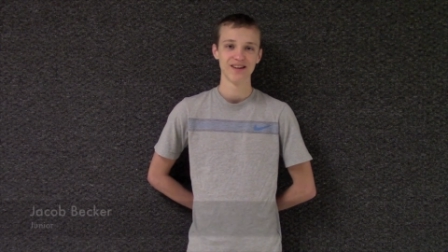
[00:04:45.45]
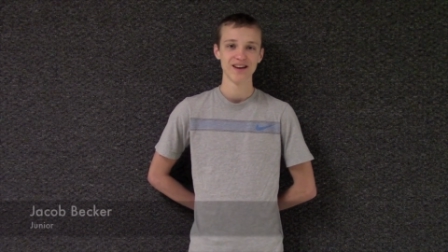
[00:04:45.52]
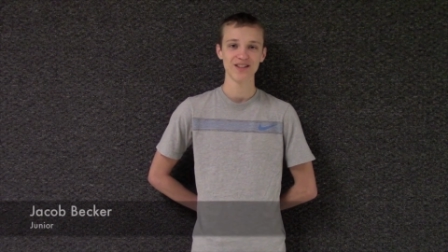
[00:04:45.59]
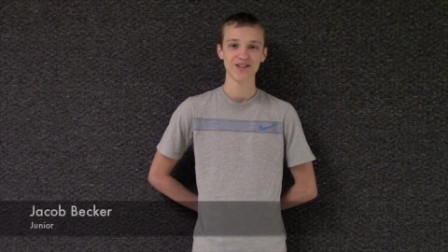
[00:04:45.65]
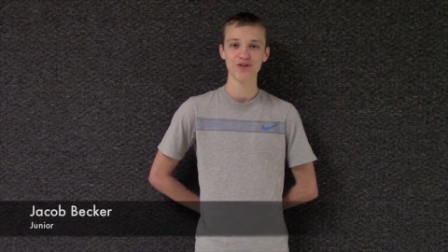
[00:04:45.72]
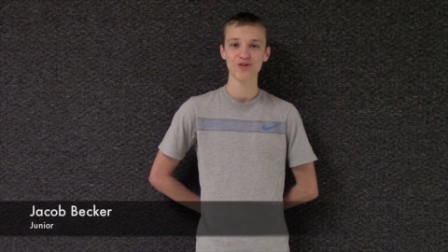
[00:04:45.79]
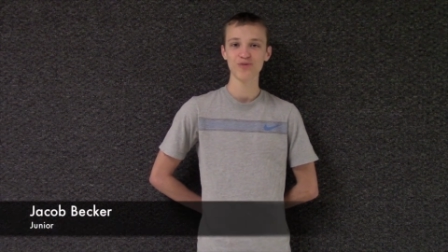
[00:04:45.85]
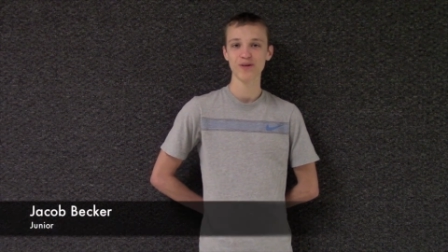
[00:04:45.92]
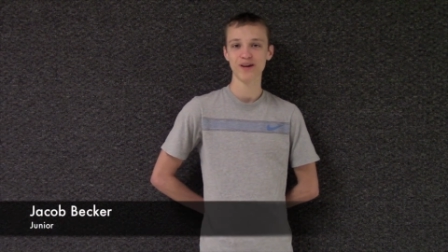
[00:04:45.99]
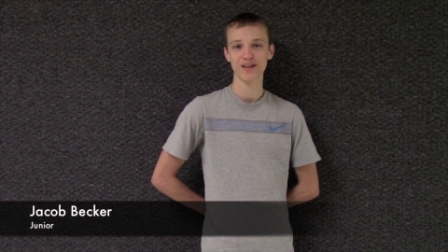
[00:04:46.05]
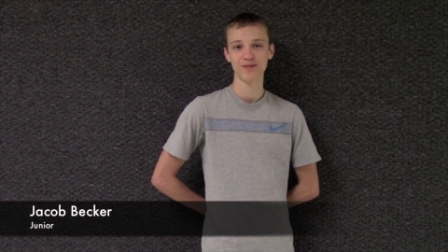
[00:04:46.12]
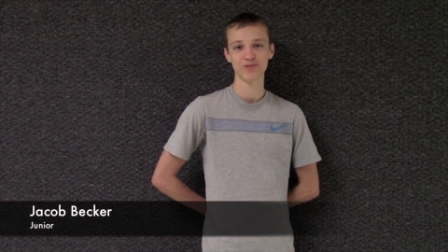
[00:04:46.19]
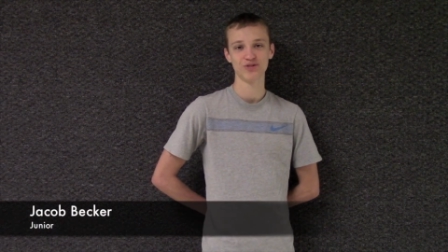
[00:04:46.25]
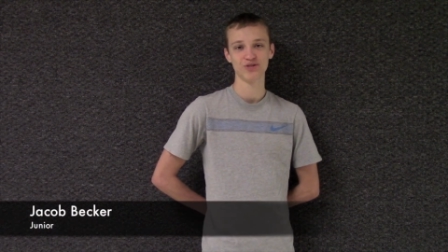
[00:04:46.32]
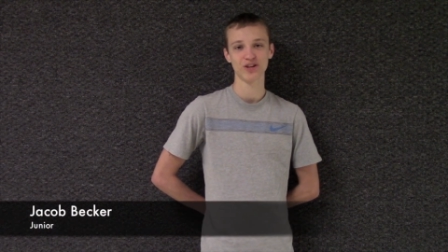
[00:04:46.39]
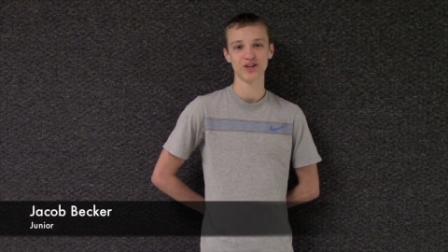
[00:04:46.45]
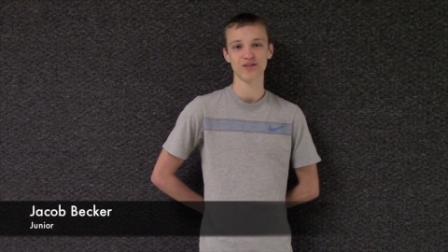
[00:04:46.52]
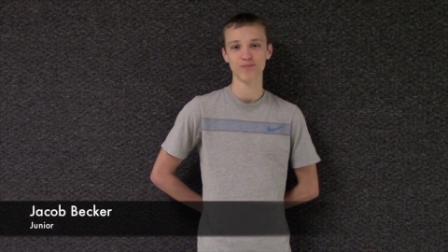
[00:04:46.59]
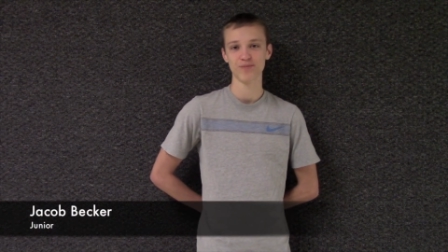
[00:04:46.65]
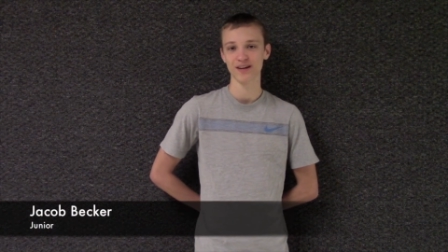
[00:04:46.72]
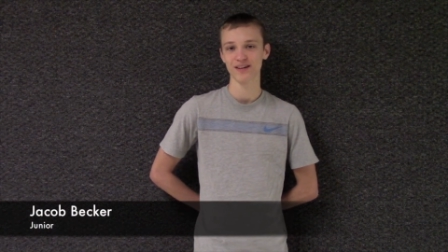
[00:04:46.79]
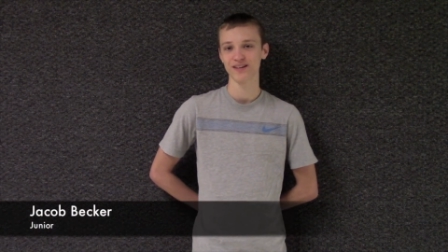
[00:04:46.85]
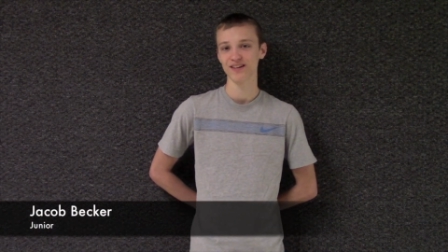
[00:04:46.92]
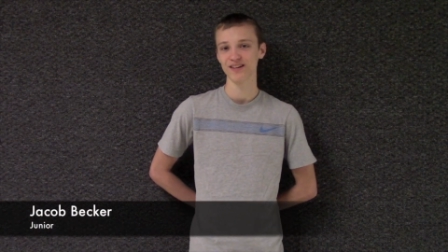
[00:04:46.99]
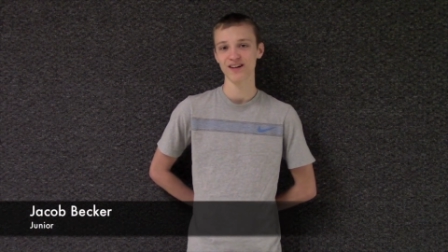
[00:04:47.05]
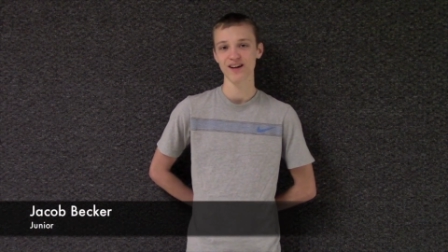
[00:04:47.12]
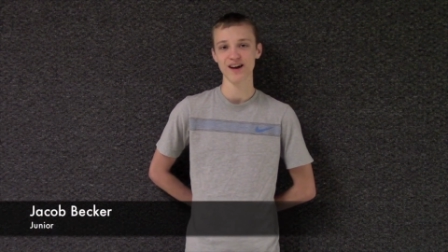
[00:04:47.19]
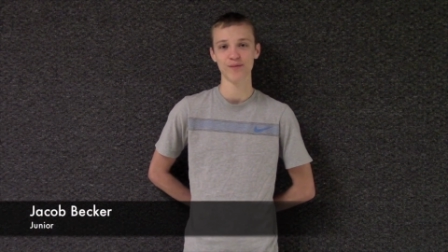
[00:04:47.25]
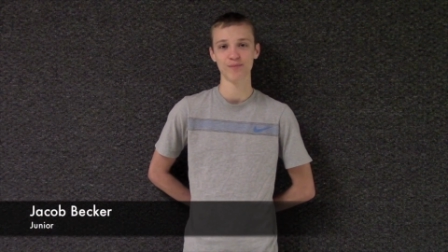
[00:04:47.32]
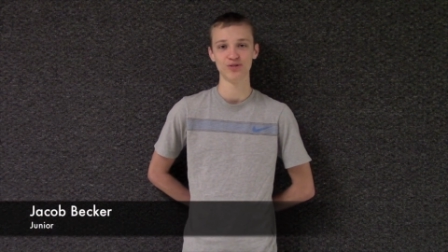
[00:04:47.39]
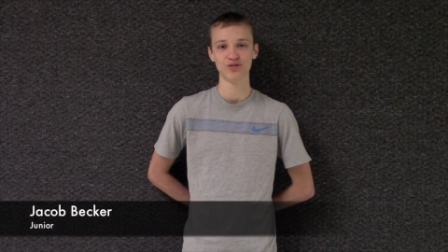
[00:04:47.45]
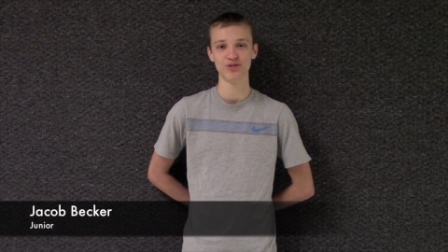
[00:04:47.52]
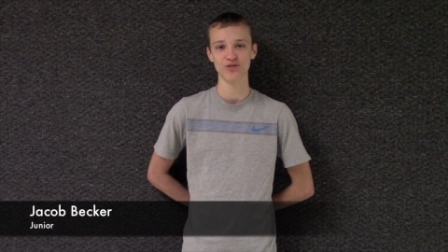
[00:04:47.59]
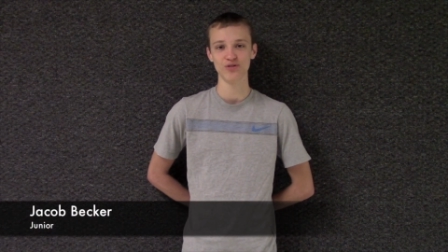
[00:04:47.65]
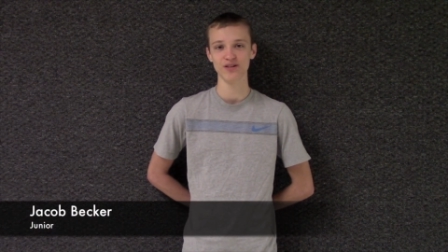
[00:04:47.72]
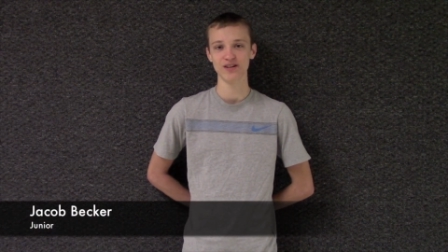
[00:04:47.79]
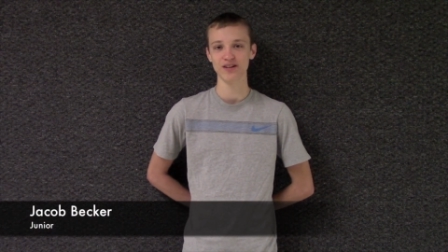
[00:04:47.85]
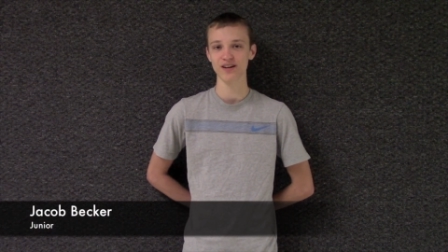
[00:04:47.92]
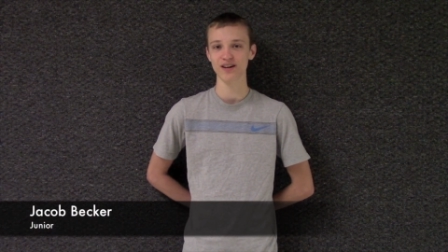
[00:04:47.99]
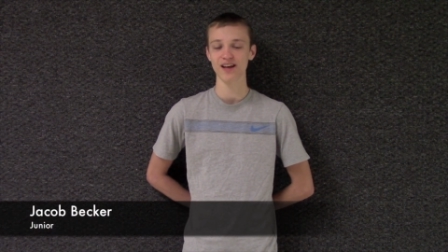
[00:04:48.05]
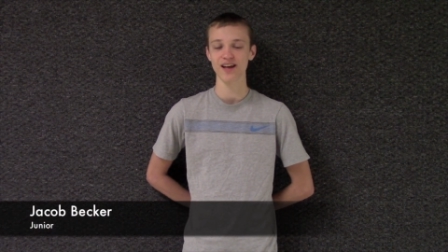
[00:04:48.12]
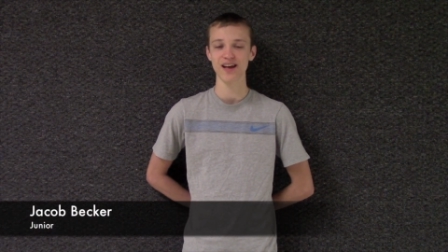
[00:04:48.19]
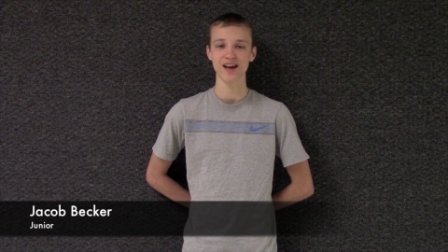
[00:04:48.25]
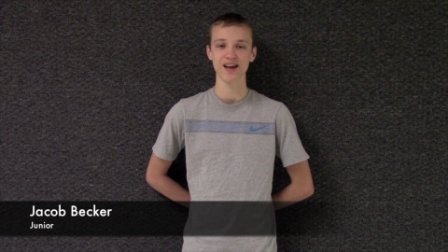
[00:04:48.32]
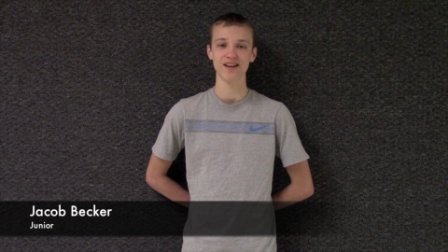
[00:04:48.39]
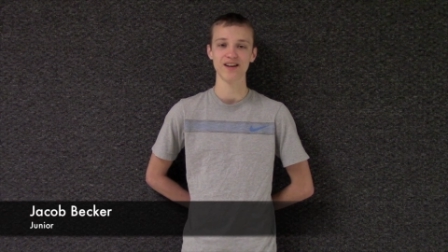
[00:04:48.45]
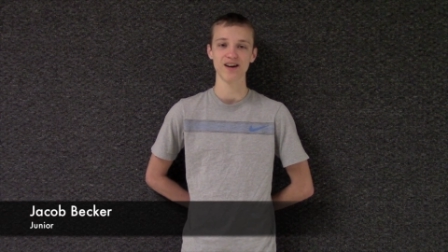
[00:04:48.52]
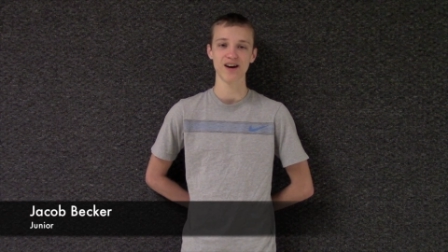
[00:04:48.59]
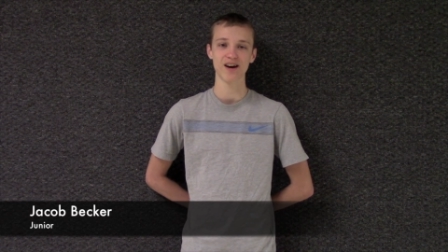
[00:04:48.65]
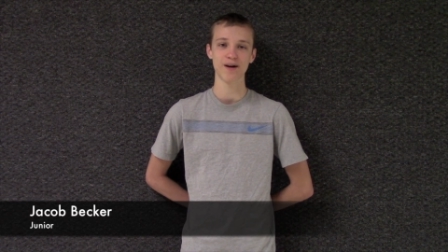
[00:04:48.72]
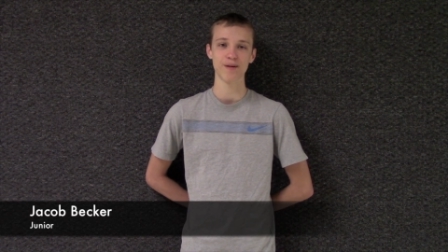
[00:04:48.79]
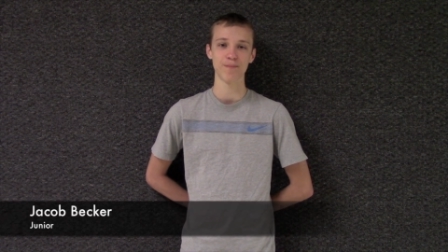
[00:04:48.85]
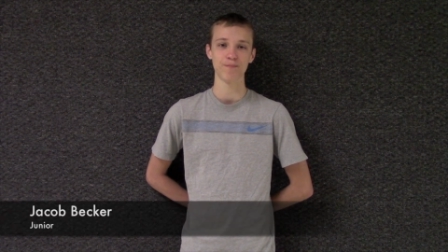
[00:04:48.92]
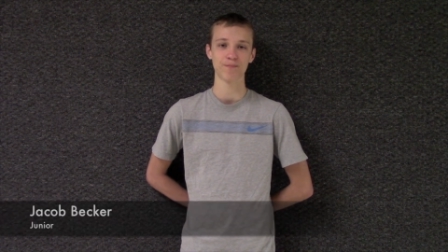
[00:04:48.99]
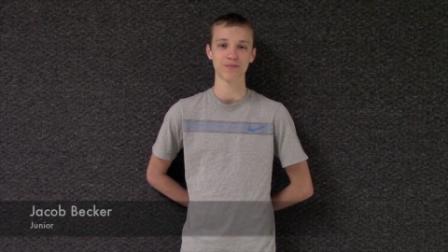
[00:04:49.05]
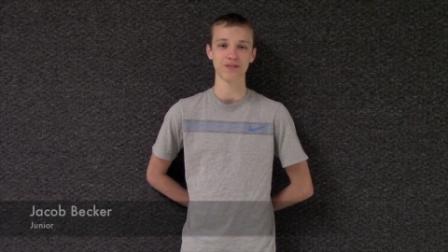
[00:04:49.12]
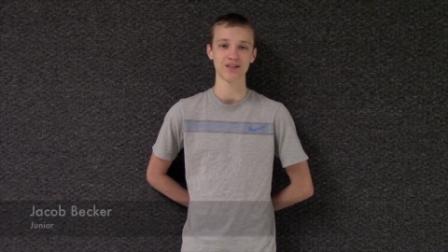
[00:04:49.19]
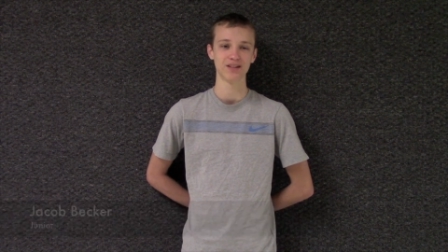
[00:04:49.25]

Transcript: Hello, my name is Jacob Becker. I'm a junior, and um,